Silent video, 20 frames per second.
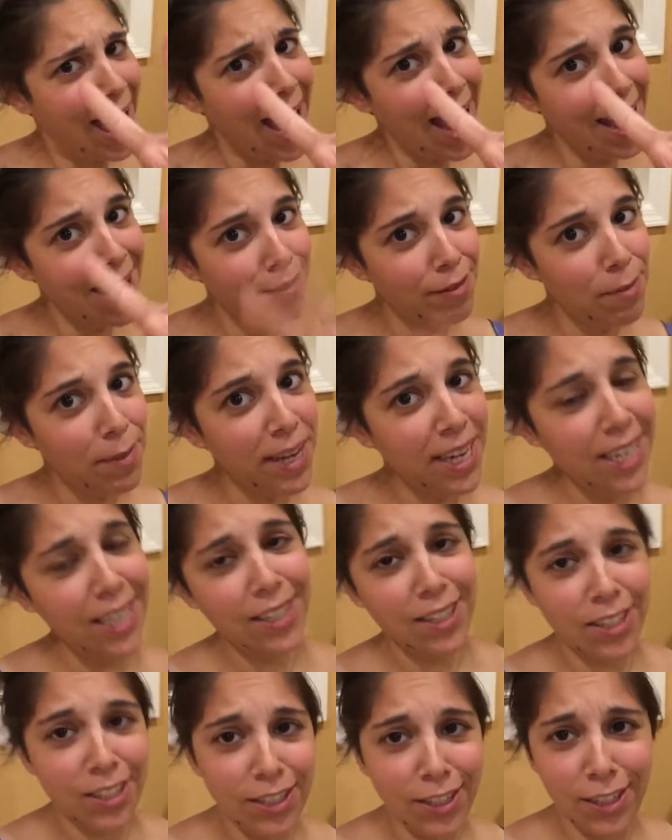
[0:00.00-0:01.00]
Hey everybody,
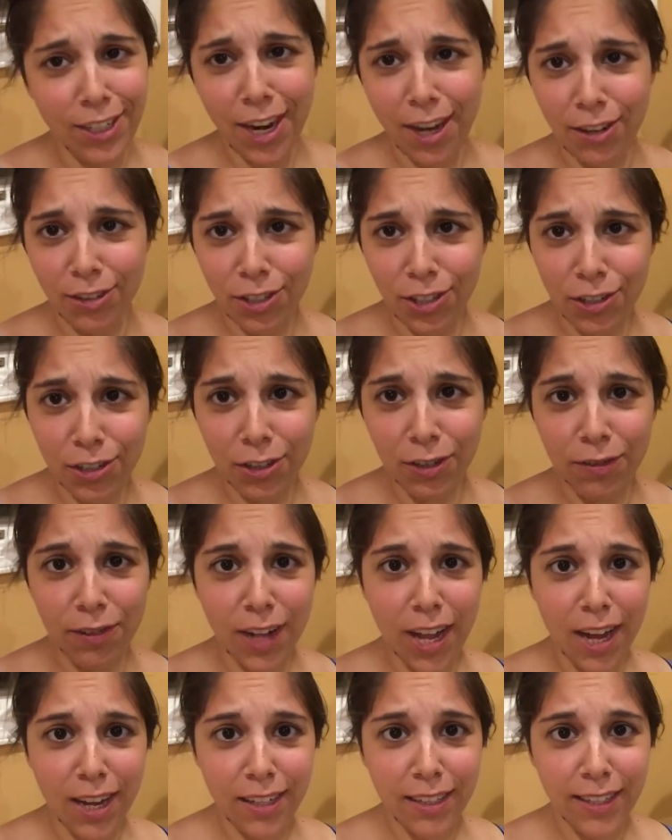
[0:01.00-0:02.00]
Challenger Girl
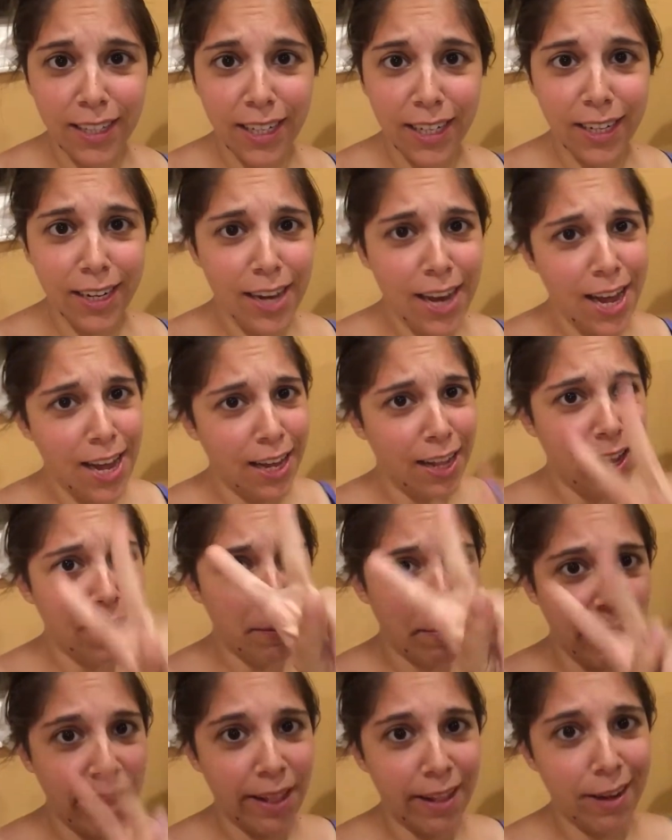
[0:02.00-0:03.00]
Vlogs here.
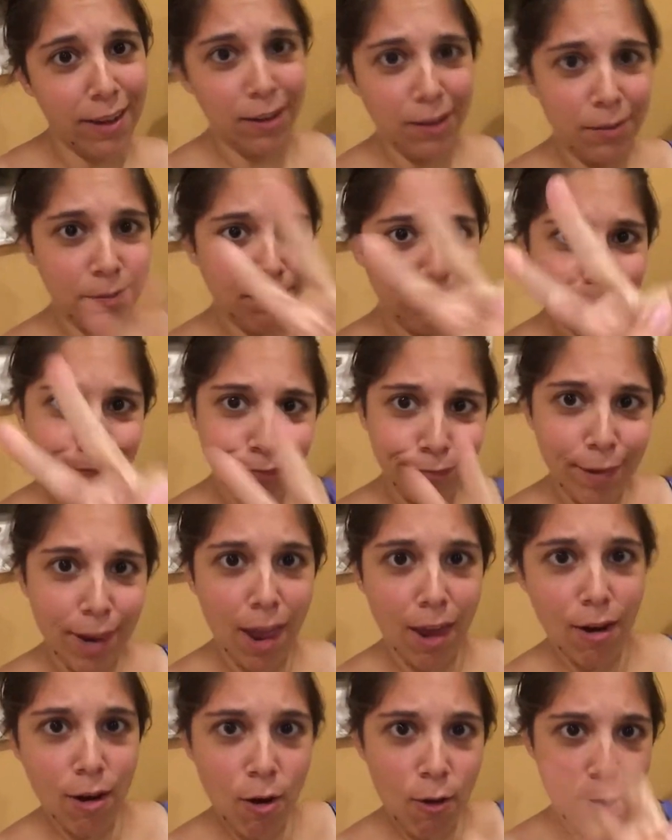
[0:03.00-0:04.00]
Like my little,
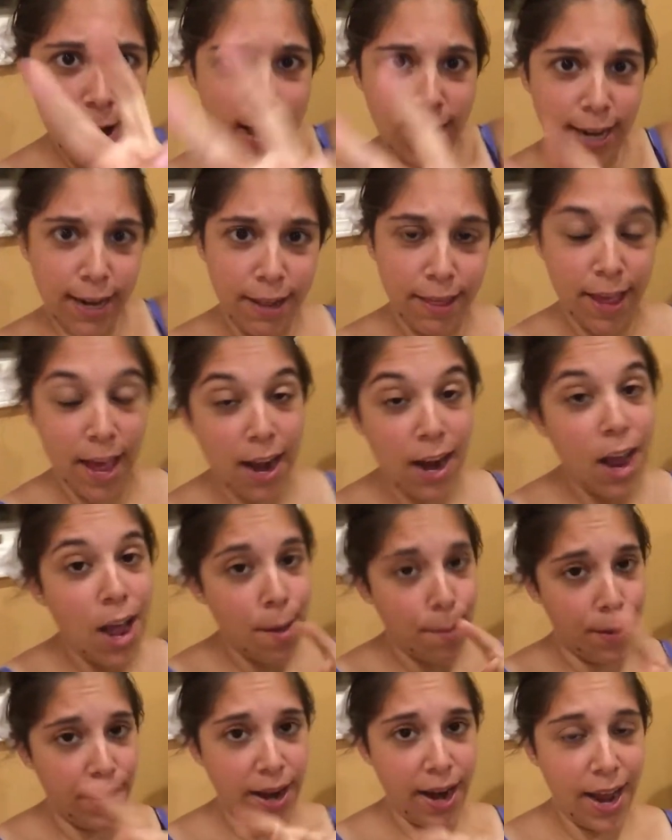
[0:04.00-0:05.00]
I don't know why I did that.
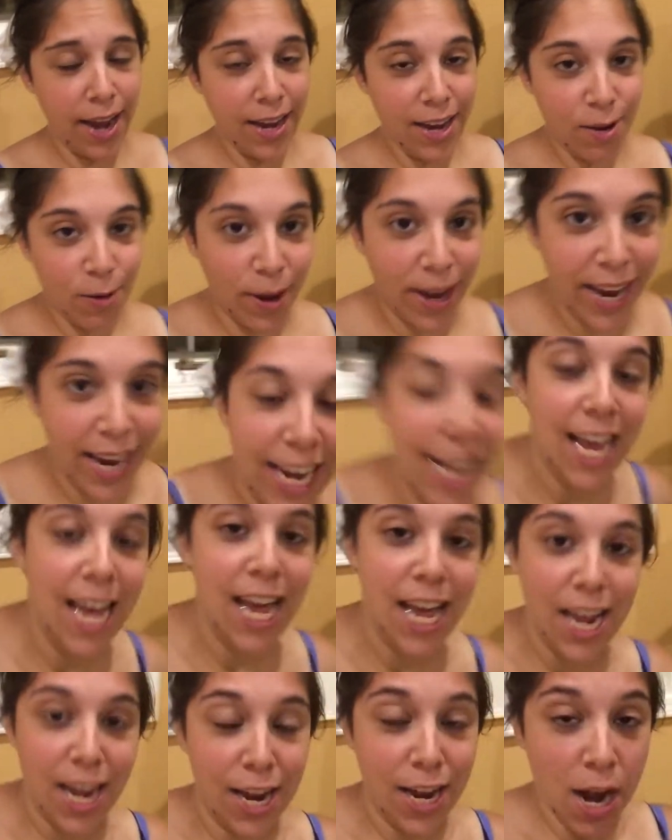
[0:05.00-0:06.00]
But anyway,
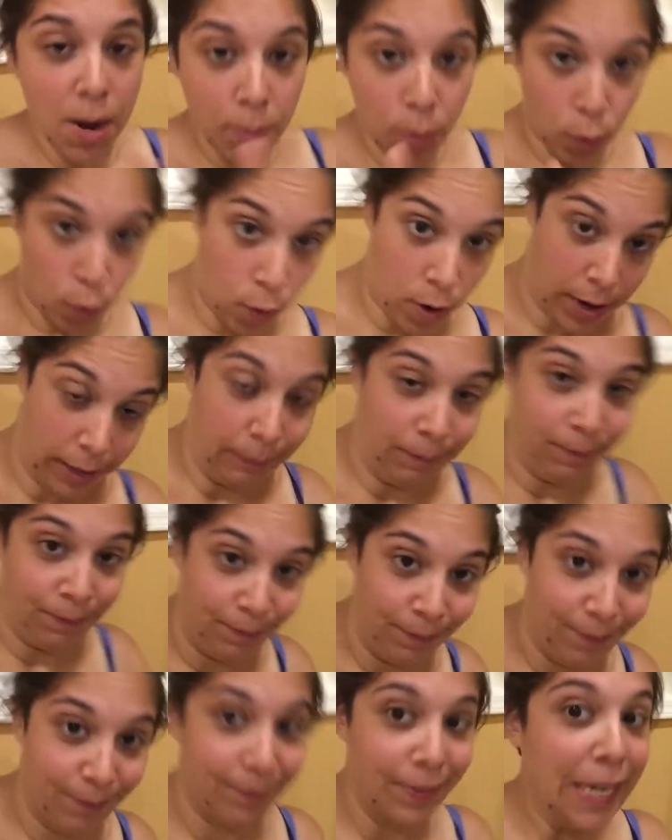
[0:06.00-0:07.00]
number one,
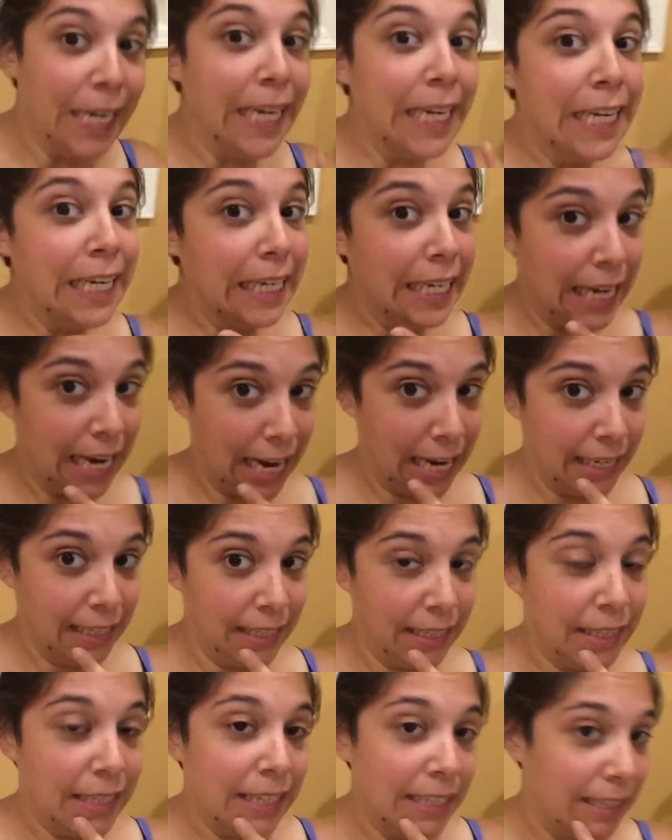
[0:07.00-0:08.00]

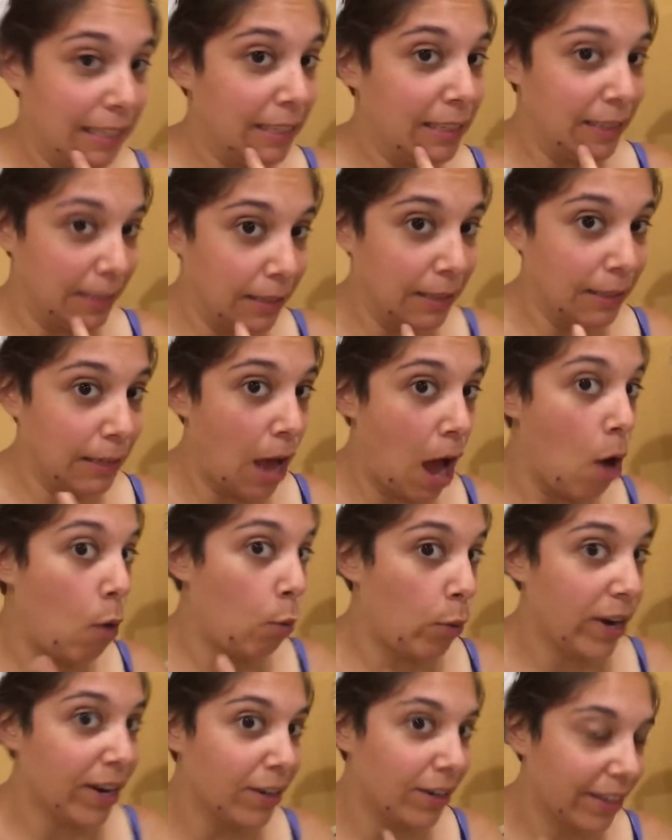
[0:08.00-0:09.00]
yes, this is a
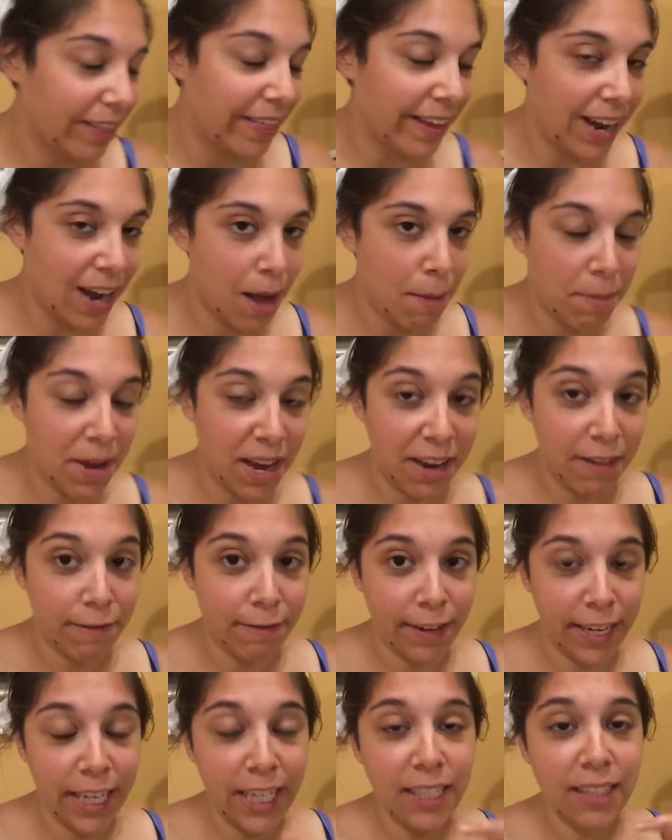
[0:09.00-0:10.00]
weird thing on my
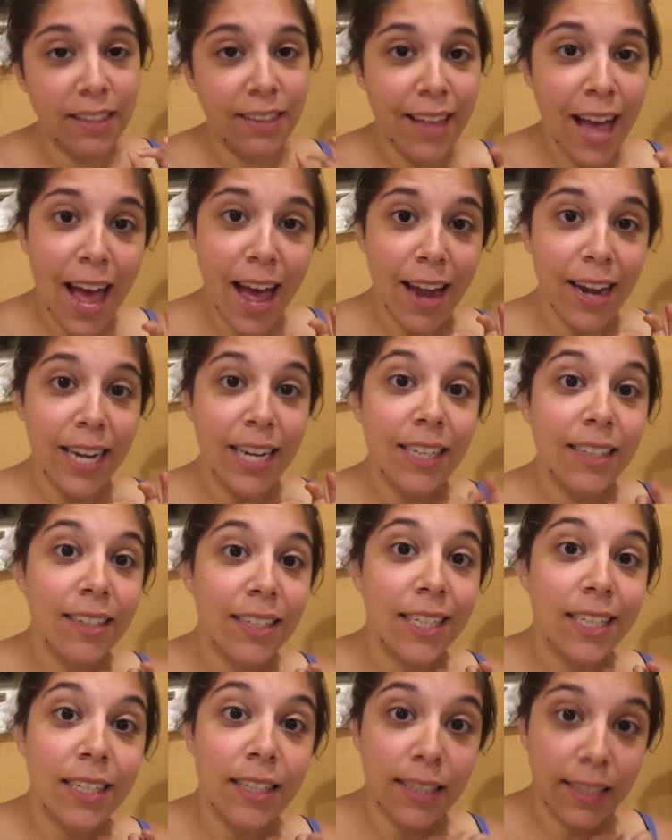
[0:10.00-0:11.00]
face. That is
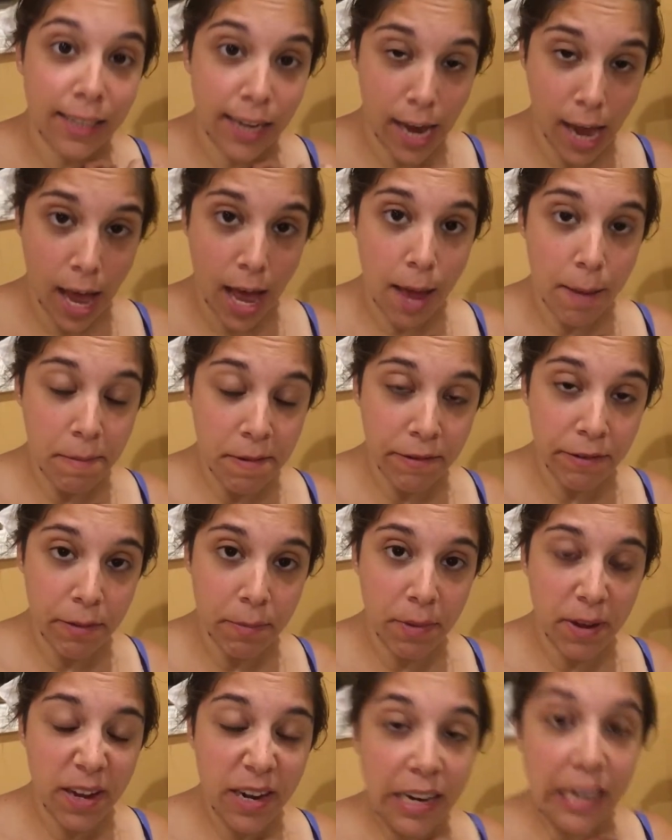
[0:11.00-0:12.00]
a scab,
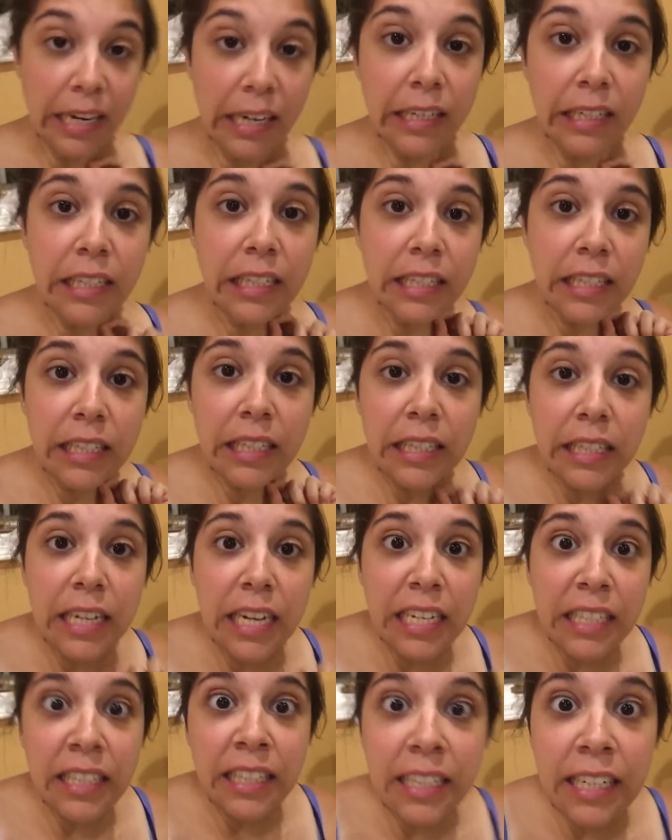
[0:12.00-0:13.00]
everybody. A
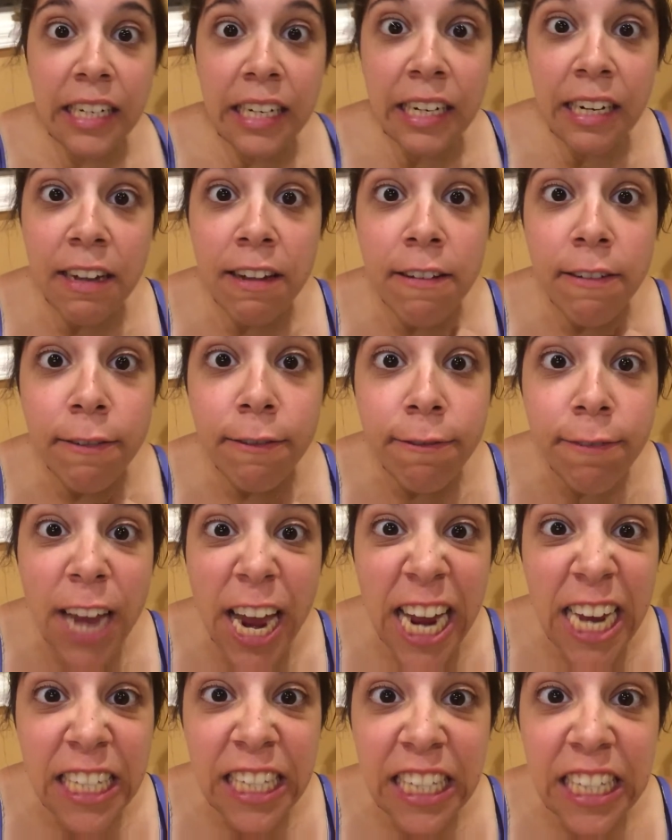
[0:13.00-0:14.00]
disgusting
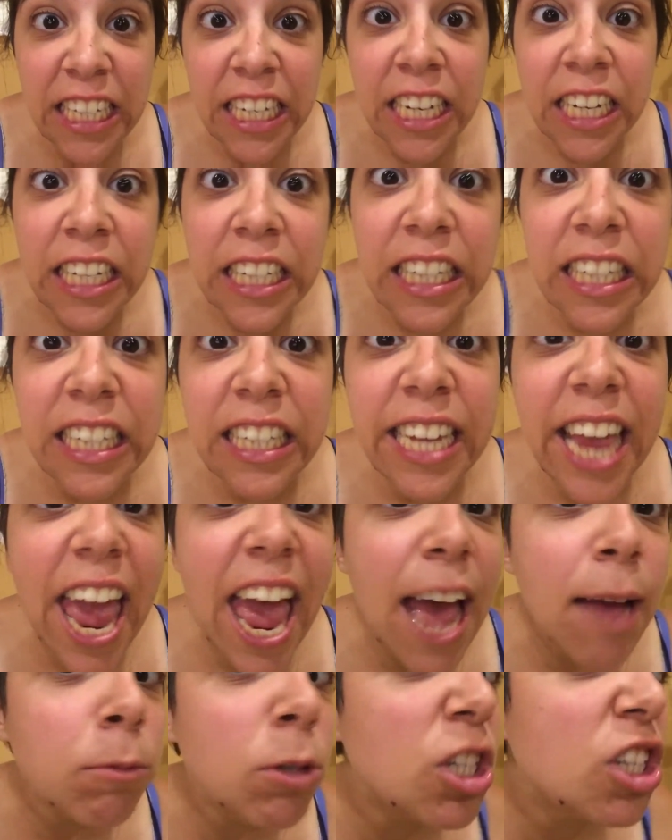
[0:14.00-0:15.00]
face
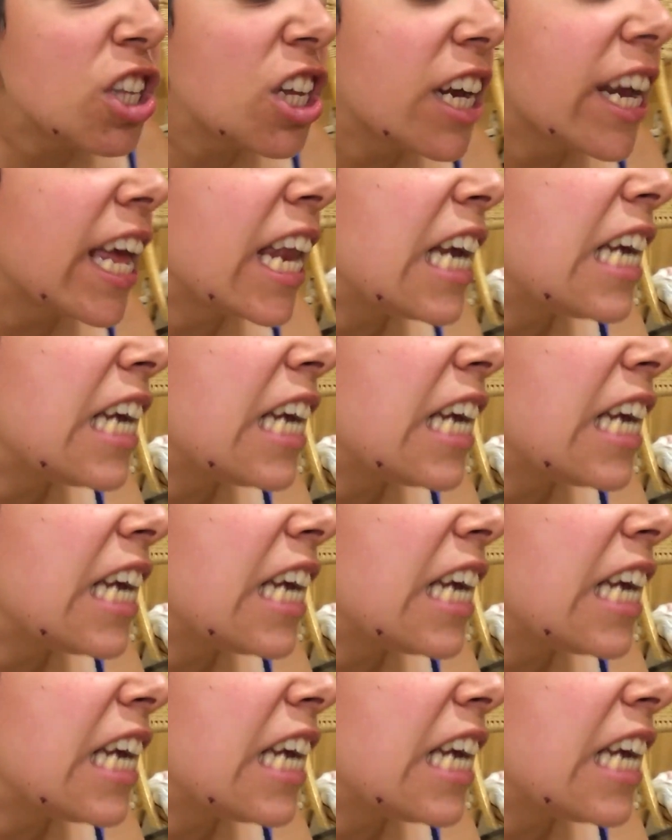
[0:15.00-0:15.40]
scab. Just look at